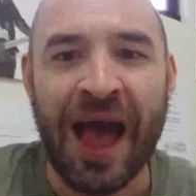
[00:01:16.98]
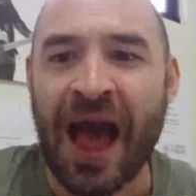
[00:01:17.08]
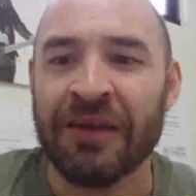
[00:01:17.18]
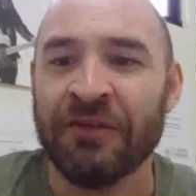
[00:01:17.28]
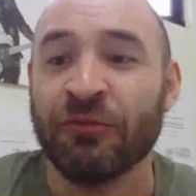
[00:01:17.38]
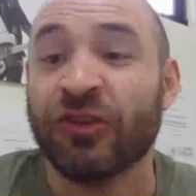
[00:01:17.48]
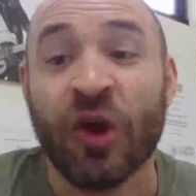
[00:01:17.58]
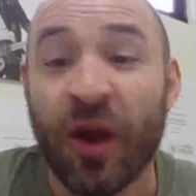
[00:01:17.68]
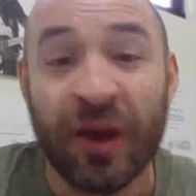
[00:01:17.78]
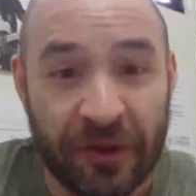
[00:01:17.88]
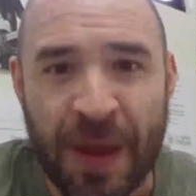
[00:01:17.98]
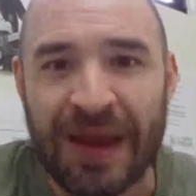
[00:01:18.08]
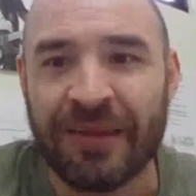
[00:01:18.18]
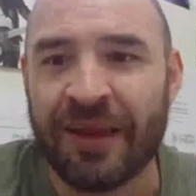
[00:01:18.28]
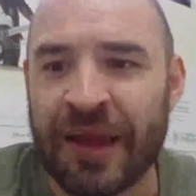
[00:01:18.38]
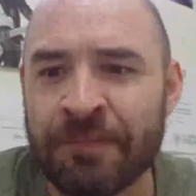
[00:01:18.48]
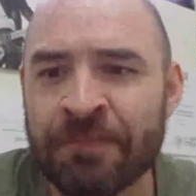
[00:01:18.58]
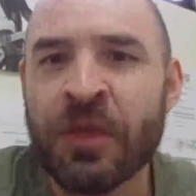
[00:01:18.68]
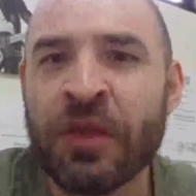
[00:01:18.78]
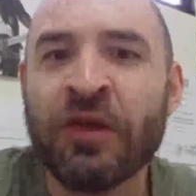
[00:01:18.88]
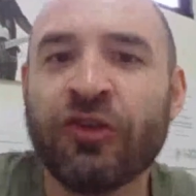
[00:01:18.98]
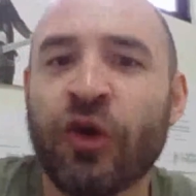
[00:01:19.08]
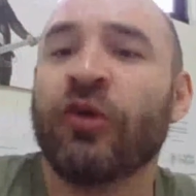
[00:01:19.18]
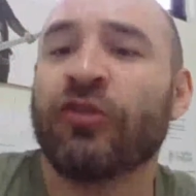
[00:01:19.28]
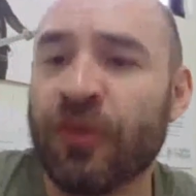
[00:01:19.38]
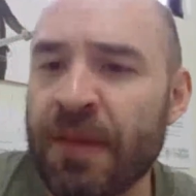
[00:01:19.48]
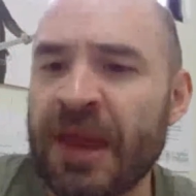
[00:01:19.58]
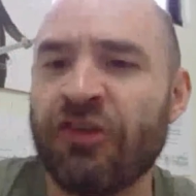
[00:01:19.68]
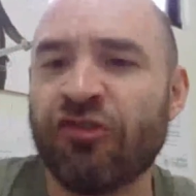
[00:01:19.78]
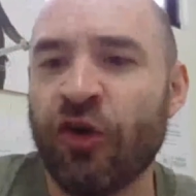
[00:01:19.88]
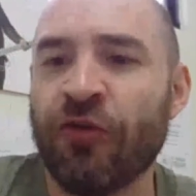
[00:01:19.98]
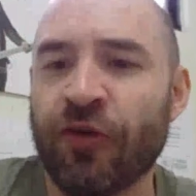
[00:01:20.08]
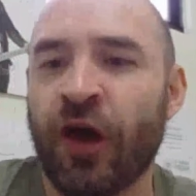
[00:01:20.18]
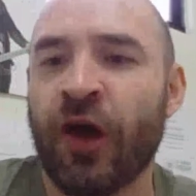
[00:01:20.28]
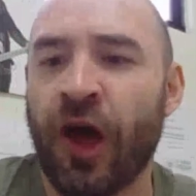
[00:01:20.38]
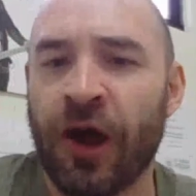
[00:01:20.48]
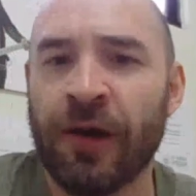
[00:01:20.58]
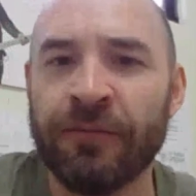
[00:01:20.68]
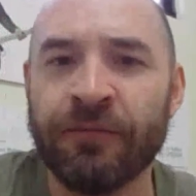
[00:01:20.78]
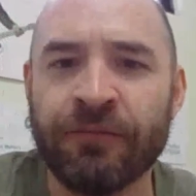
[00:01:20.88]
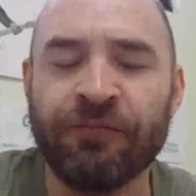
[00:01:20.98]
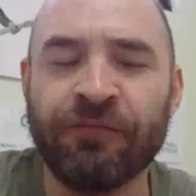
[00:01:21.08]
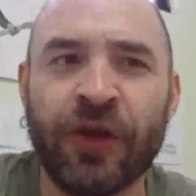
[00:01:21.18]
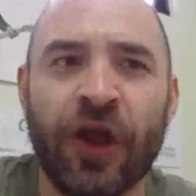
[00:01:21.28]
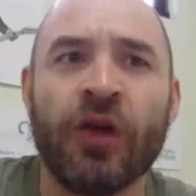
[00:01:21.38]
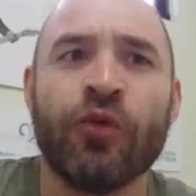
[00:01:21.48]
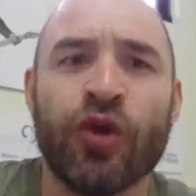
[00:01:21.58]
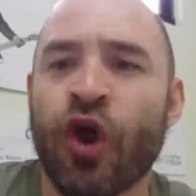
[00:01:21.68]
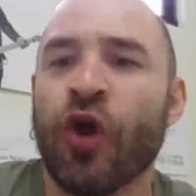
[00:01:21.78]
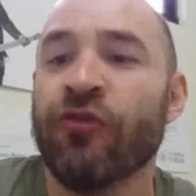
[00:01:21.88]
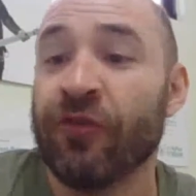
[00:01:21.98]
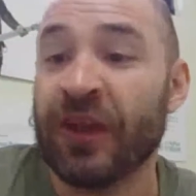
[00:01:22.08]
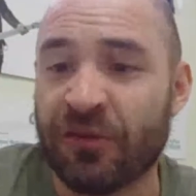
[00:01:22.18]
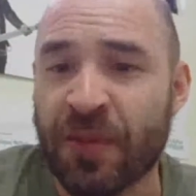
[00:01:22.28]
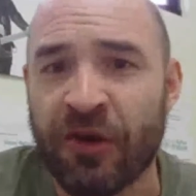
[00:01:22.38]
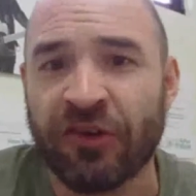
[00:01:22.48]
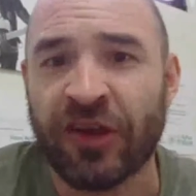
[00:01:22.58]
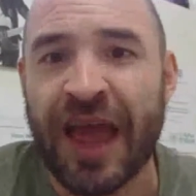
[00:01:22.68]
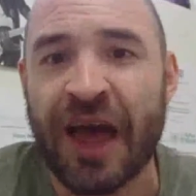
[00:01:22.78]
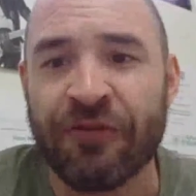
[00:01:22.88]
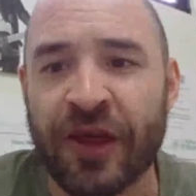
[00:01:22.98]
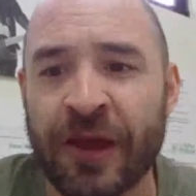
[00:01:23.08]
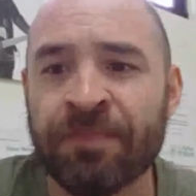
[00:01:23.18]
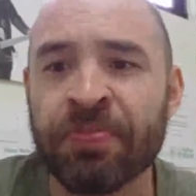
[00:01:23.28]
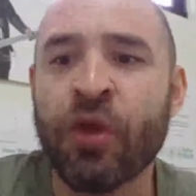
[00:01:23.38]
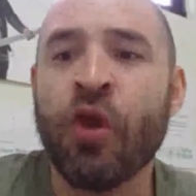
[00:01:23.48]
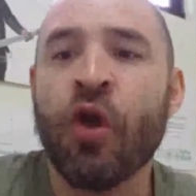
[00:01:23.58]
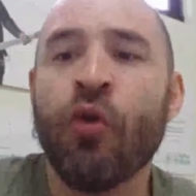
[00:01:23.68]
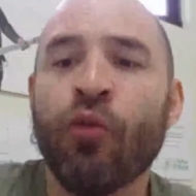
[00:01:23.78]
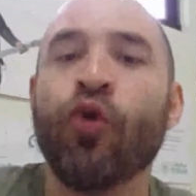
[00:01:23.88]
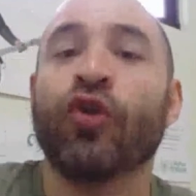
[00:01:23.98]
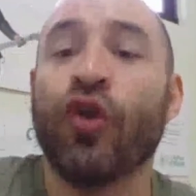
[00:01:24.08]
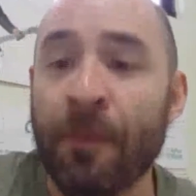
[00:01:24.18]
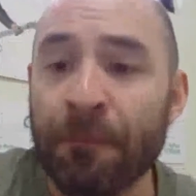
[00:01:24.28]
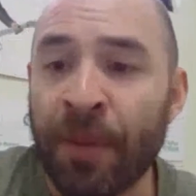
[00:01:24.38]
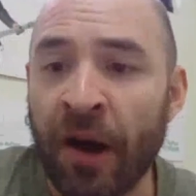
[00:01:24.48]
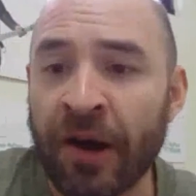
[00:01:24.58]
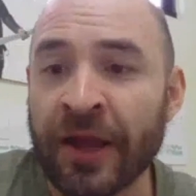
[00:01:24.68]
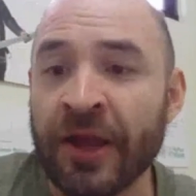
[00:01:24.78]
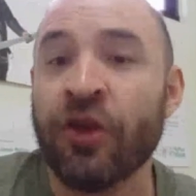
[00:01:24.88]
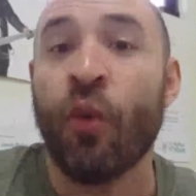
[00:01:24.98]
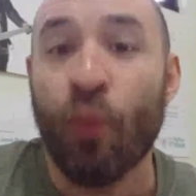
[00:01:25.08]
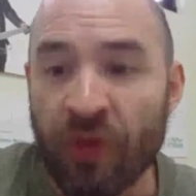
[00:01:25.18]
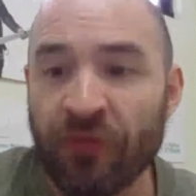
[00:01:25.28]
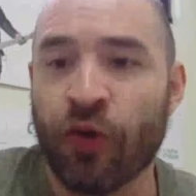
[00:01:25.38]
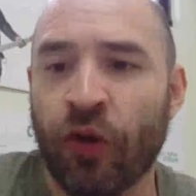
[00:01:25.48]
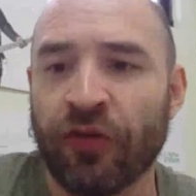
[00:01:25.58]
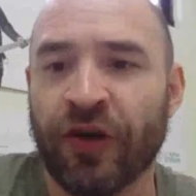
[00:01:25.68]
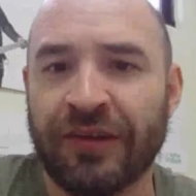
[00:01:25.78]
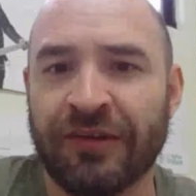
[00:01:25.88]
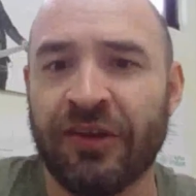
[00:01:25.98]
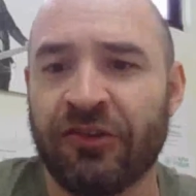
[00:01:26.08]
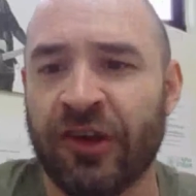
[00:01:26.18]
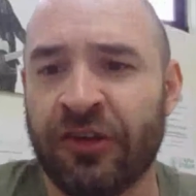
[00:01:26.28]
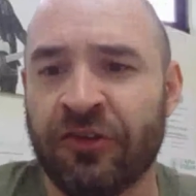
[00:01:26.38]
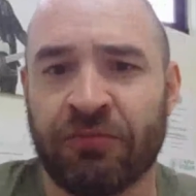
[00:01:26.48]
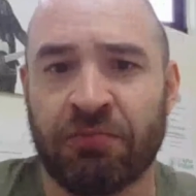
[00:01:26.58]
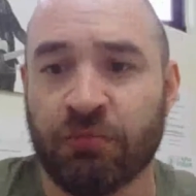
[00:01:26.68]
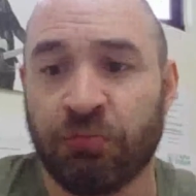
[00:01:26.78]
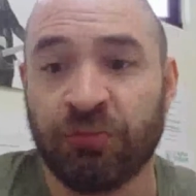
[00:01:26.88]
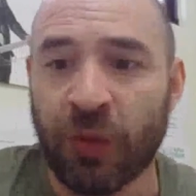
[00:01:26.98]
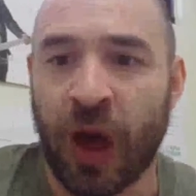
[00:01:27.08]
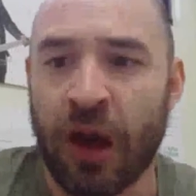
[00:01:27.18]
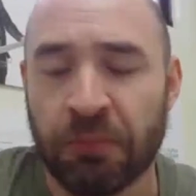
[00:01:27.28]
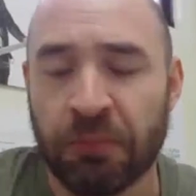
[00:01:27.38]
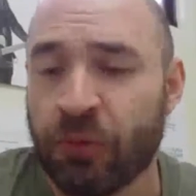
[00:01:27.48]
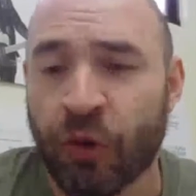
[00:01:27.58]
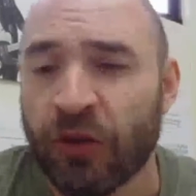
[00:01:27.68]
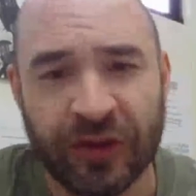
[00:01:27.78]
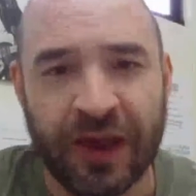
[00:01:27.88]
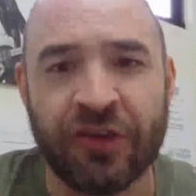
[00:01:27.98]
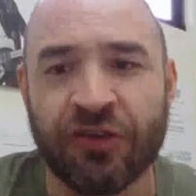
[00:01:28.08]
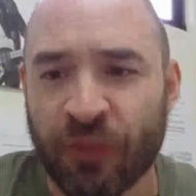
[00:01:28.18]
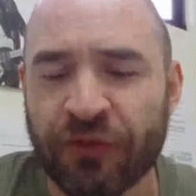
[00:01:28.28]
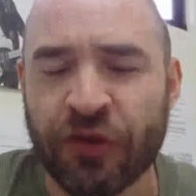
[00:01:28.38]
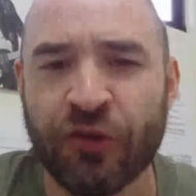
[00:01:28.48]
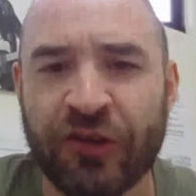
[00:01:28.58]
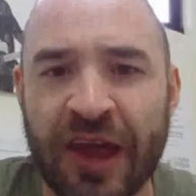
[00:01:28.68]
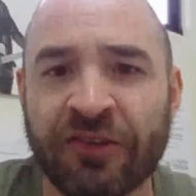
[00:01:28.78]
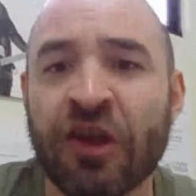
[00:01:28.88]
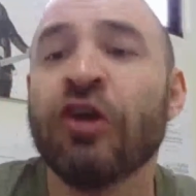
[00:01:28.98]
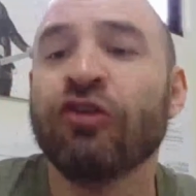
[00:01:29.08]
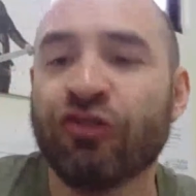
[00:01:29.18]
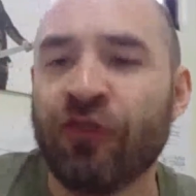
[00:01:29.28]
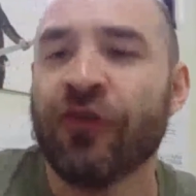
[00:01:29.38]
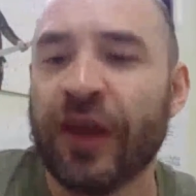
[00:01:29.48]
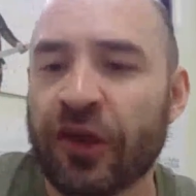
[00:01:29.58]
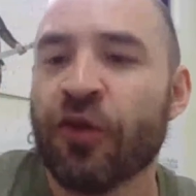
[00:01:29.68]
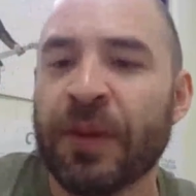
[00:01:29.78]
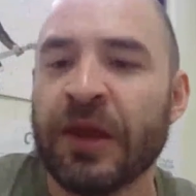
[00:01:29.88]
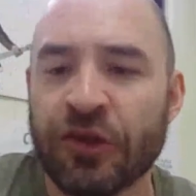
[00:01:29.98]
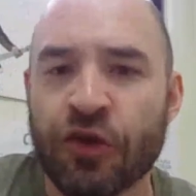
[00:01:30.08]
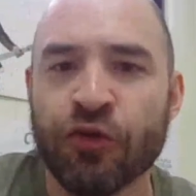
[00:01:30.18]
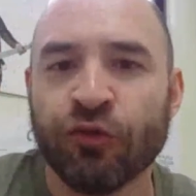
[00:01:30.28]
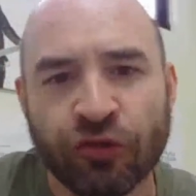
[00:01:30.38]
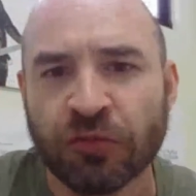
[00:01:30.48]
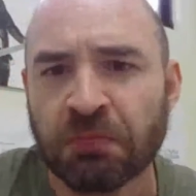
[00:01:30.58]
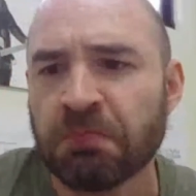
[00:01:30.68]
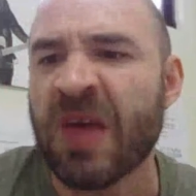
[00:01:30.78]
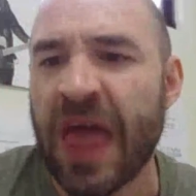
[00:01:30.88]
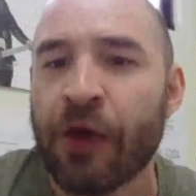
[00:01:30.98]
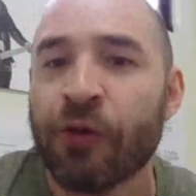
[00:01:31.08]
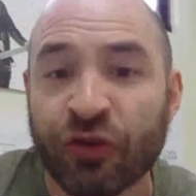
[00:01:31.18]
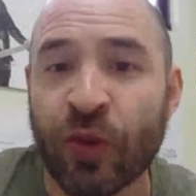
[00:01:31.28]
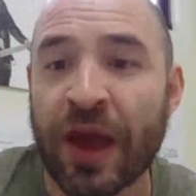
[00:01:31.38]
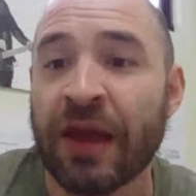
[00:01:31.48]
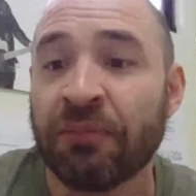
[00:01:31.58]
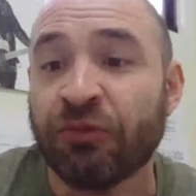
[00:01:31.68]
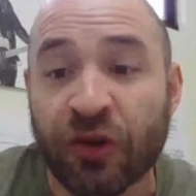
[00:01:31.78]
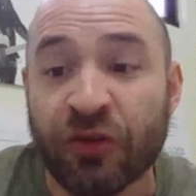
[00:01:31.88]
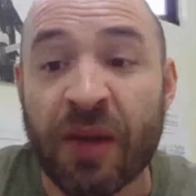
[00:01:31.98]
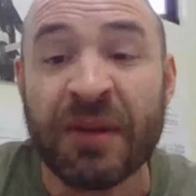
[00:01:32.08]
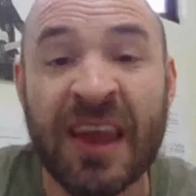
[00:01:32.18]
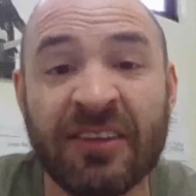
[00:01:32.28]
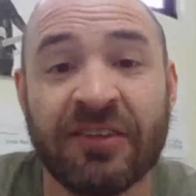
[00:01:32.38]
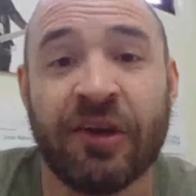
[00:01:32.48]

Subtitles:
and so unexpectedly. So as to make sure that I would know that the experience I have here would combine with a qualified teacher's qualification with QTS so that it could be used elsewhere, should that be